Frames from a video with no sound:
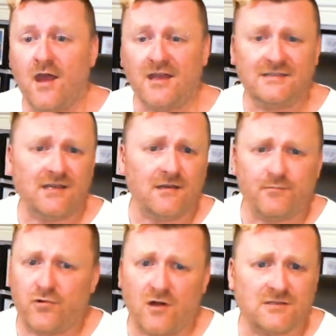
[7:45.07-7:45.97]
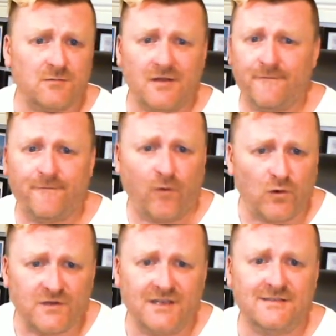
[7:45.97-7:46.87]
approximately
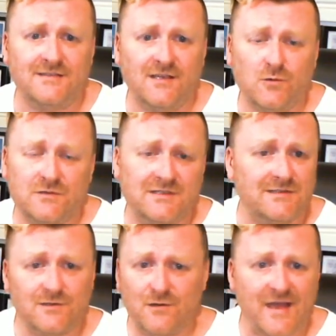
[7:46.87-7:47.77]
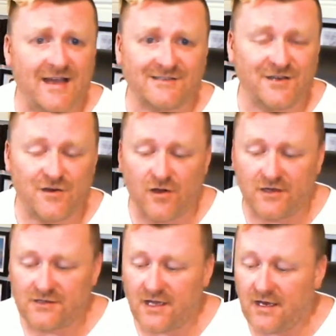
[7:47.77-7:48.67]
14 singles since
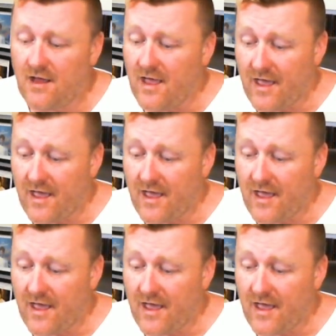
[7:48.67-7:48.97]
2019.